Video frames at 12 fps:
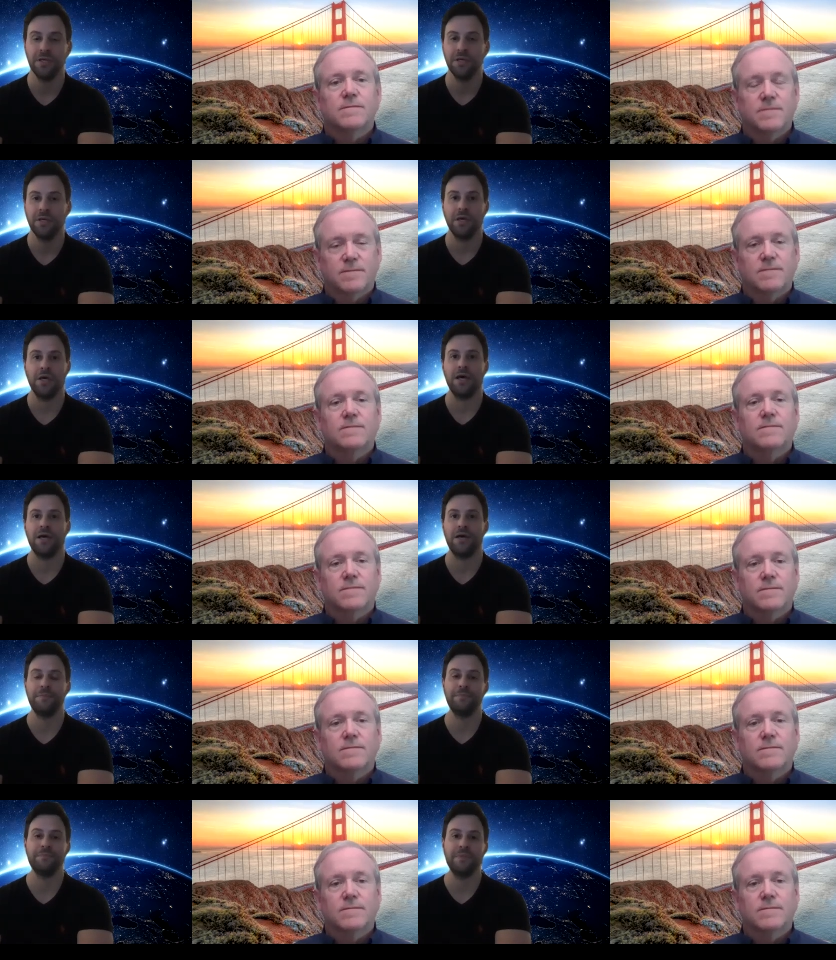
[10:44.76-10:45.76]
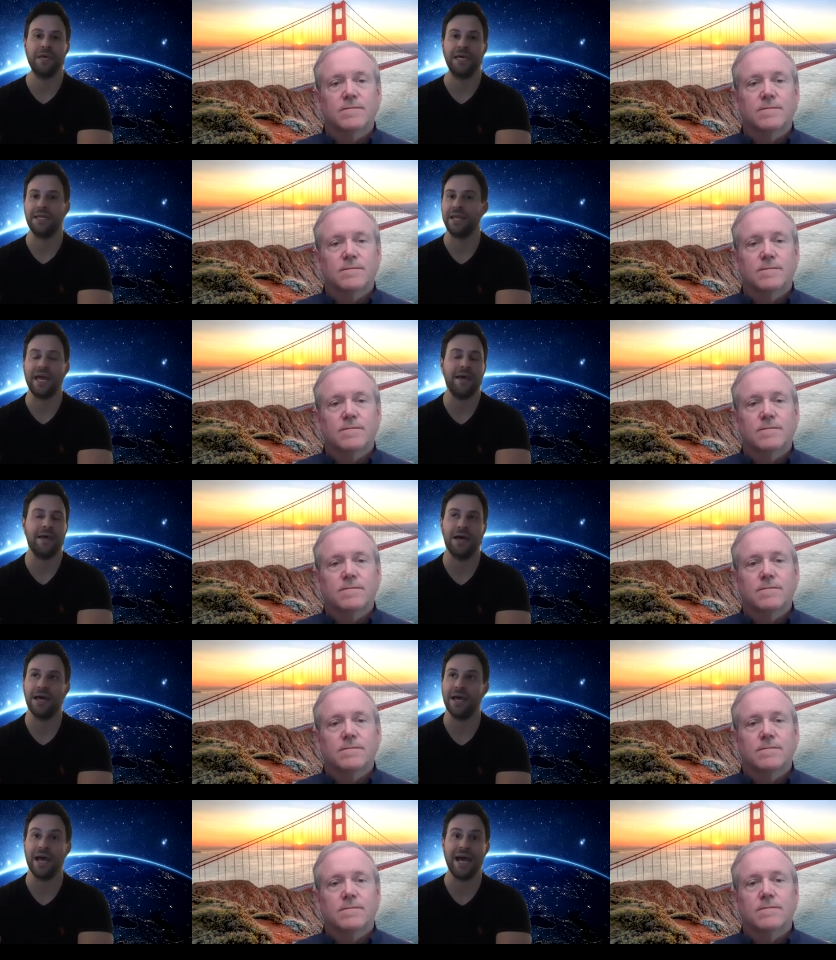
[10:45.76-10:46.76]
Speaker 1: Mm-hmm. Um, and I,
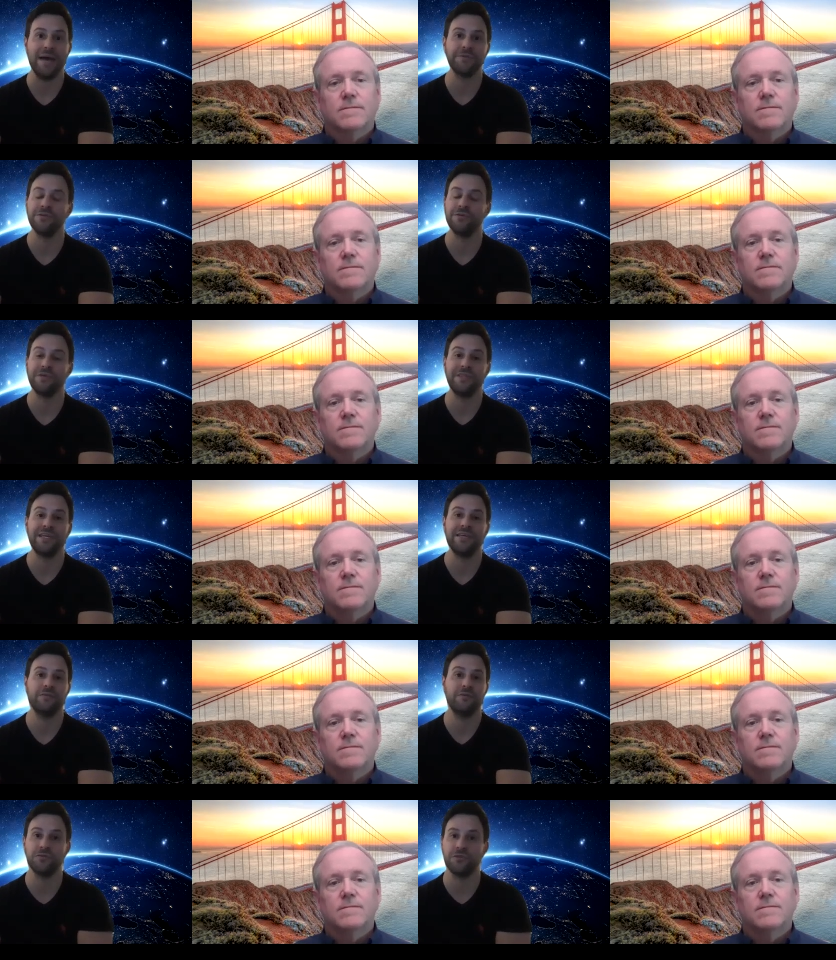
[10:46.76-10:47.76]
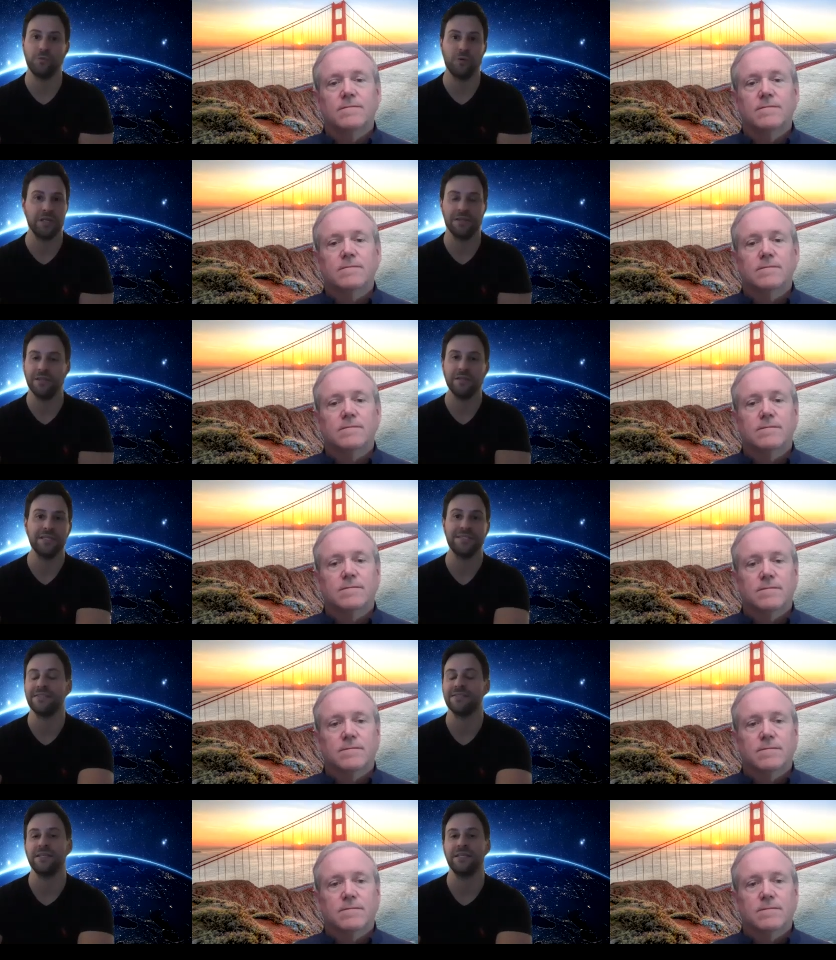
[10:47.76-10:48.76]
I, absolutely think those are one of the
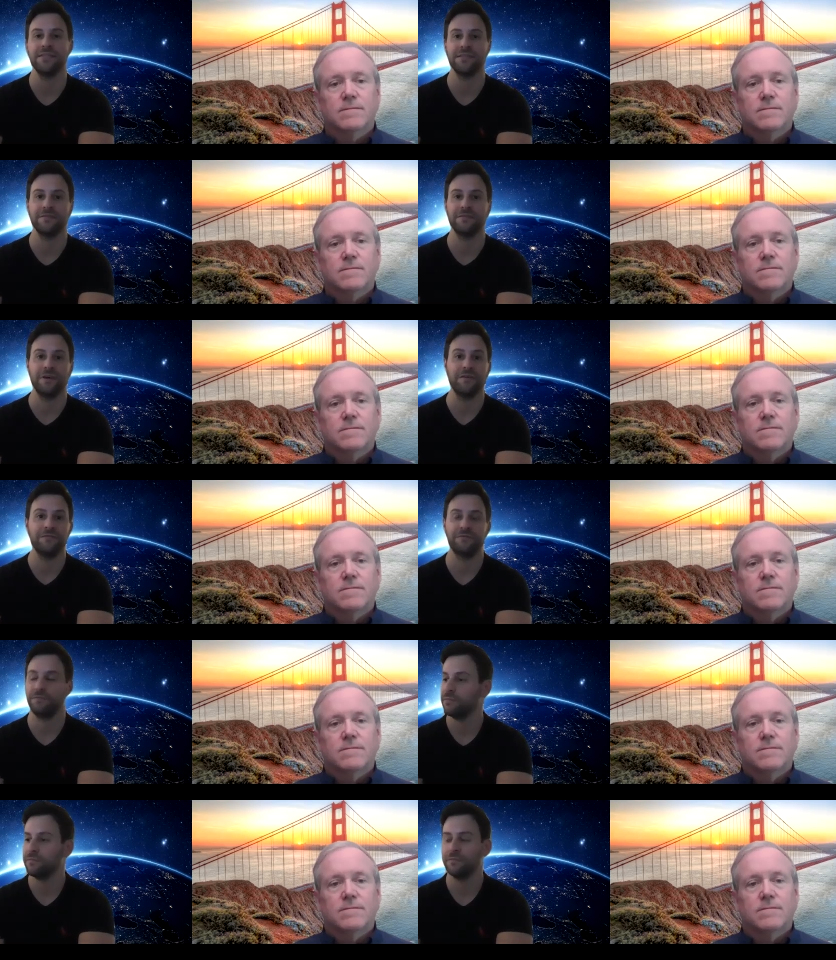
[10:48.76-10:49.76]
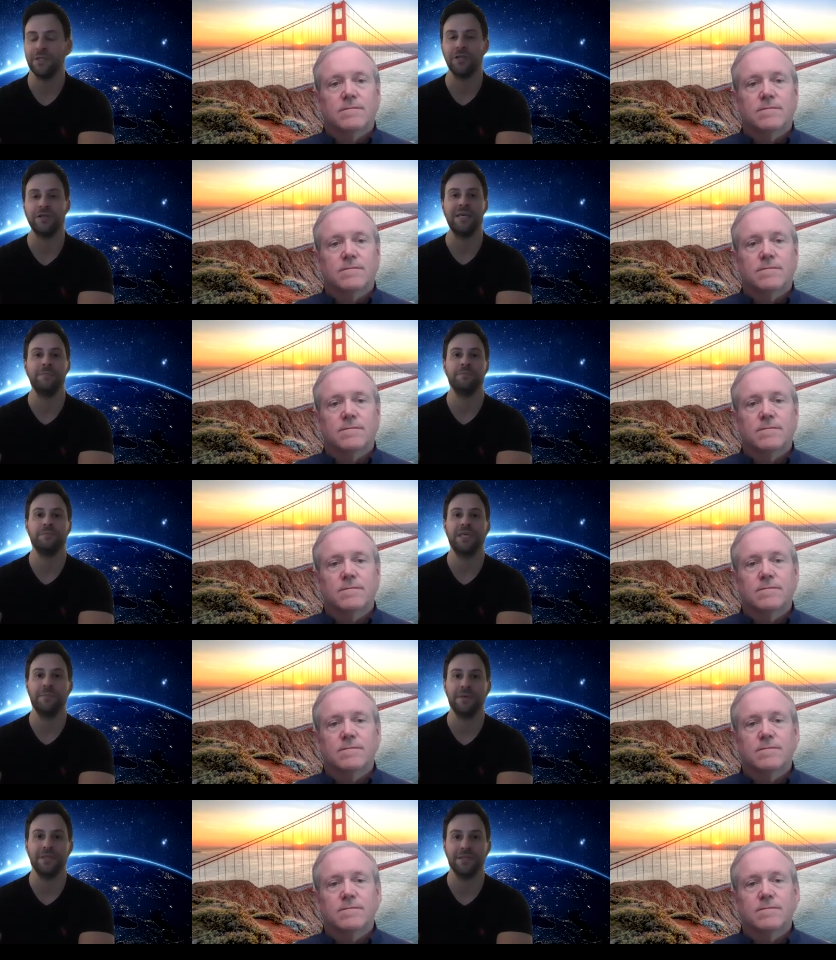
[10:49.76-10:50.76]
necessities of, of you know
Speaker 2: keep,
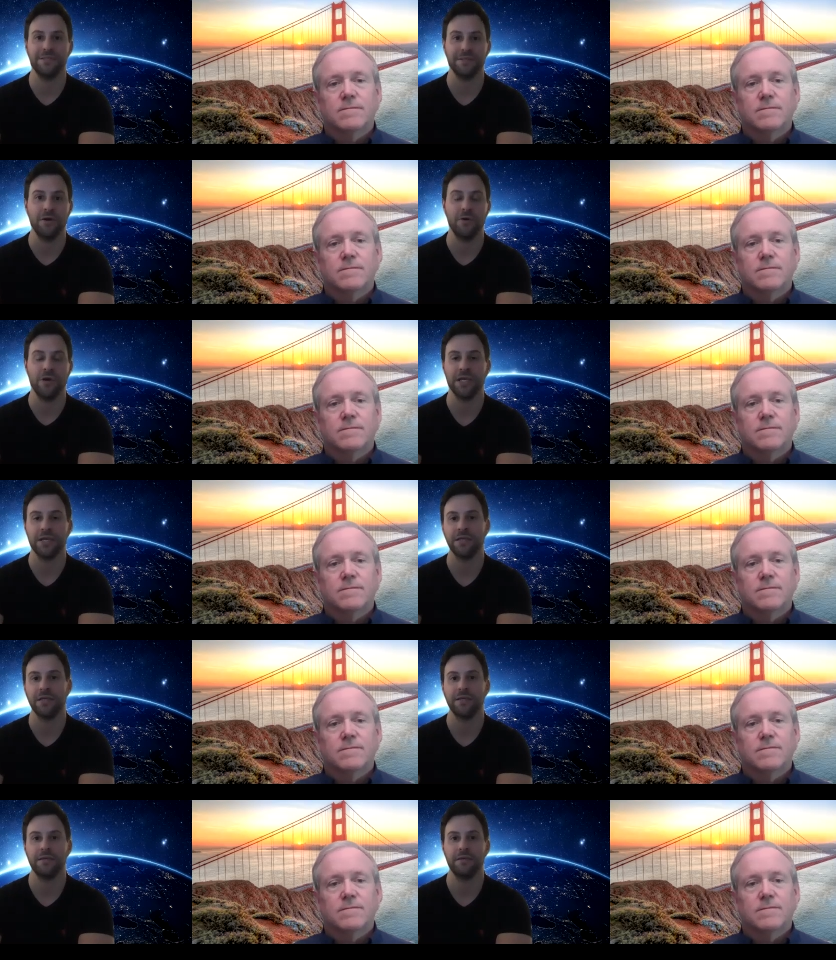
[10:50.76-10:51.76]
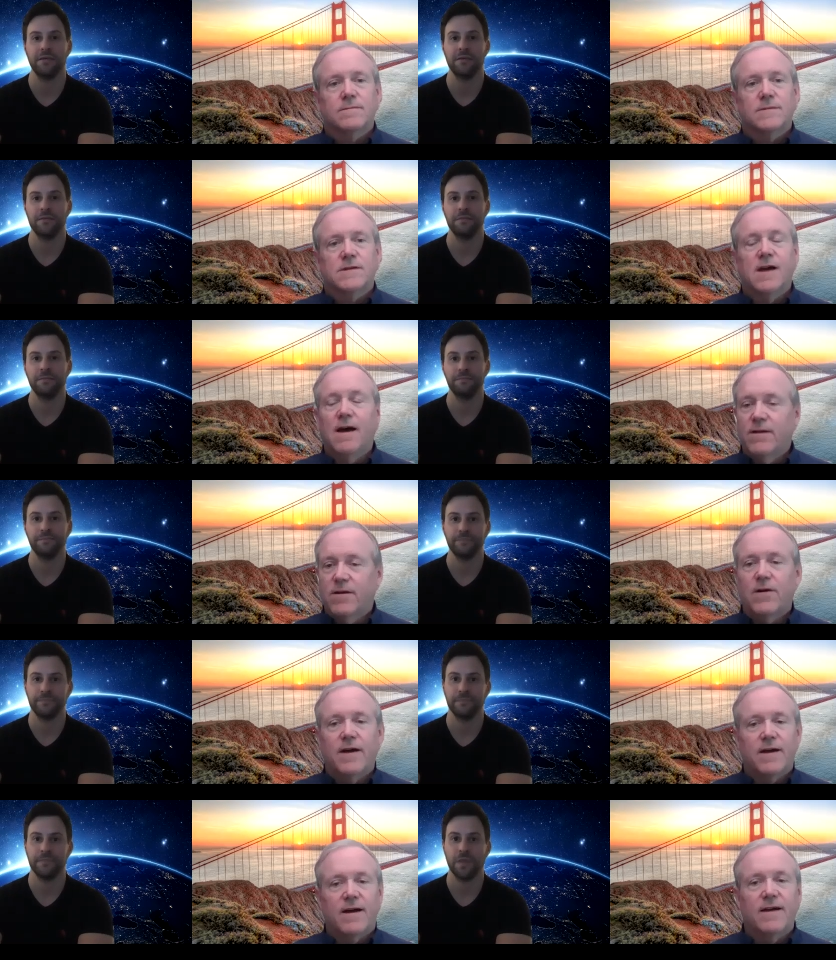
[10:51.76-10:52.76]
keeping this going. Yeah, no,
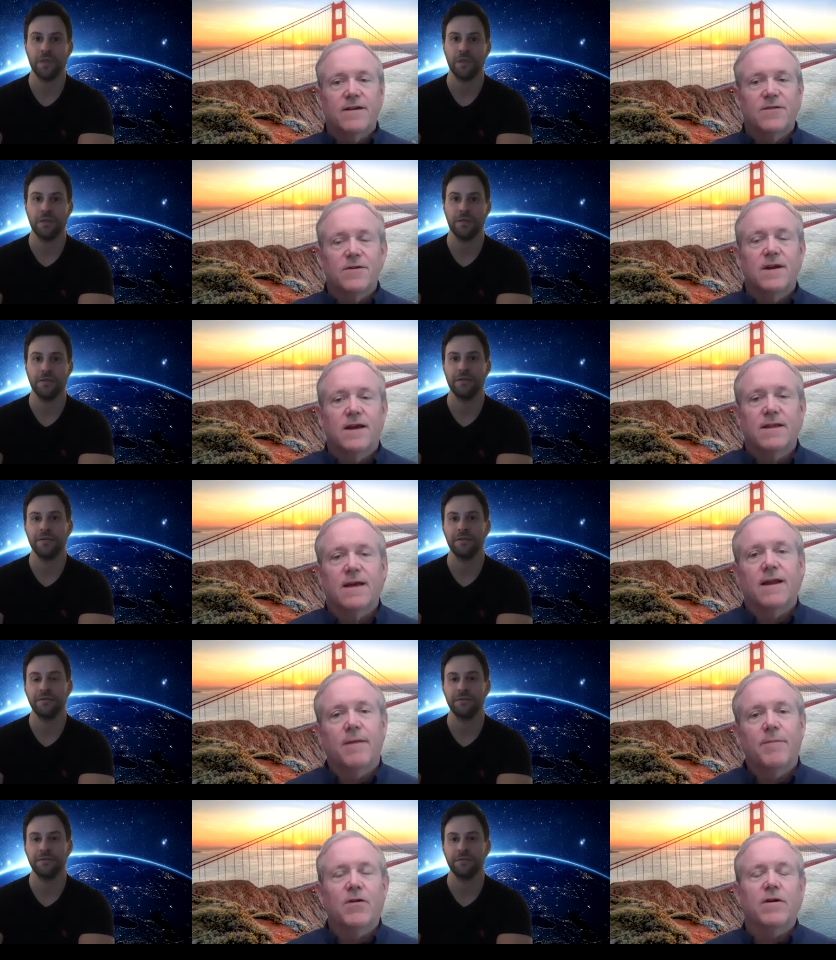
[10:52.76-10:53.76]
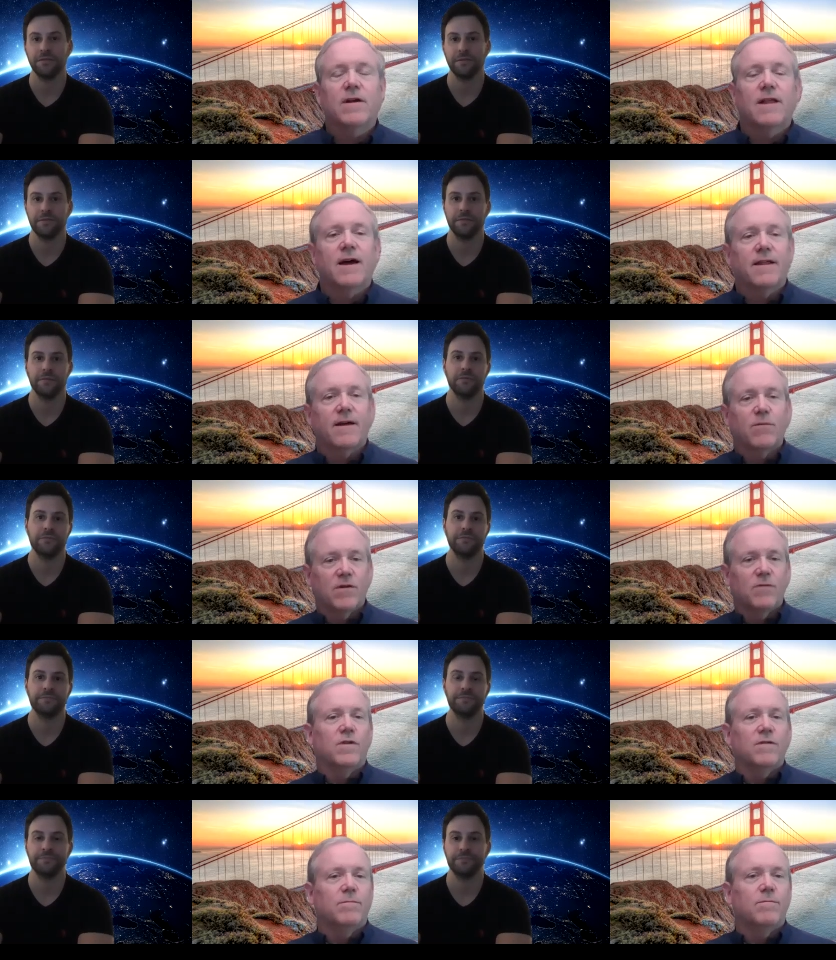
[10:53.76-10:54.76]
I, I agree, I, and I'm hearing a lot of that.
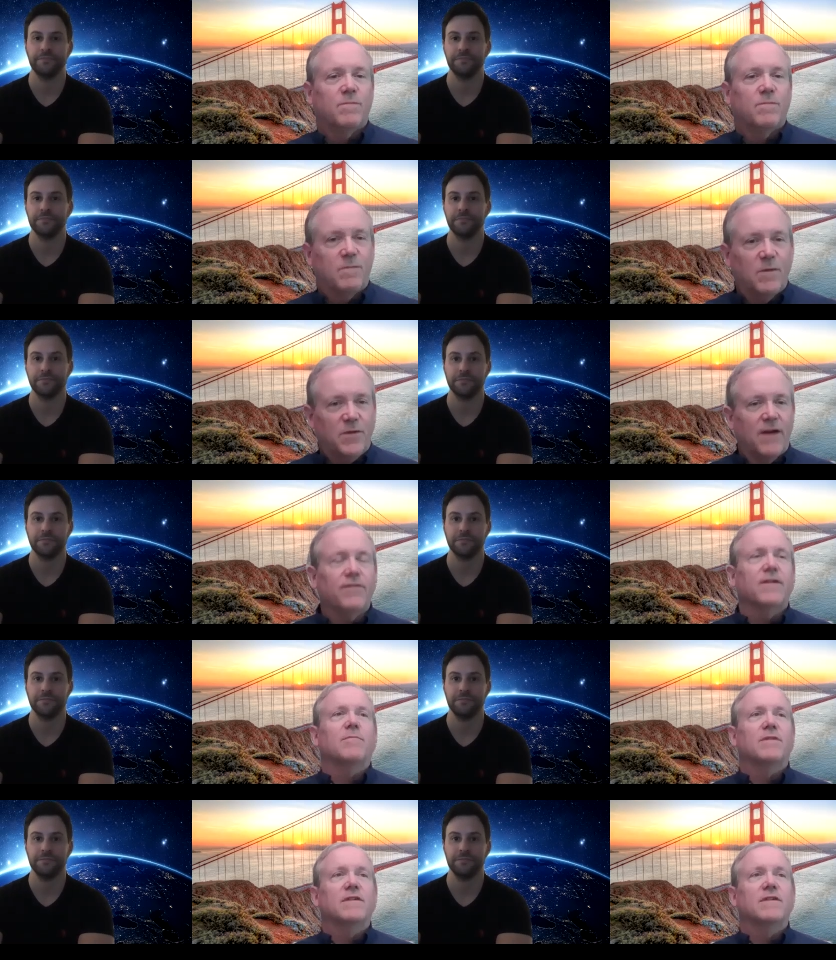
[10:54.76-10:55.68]
We we definitely are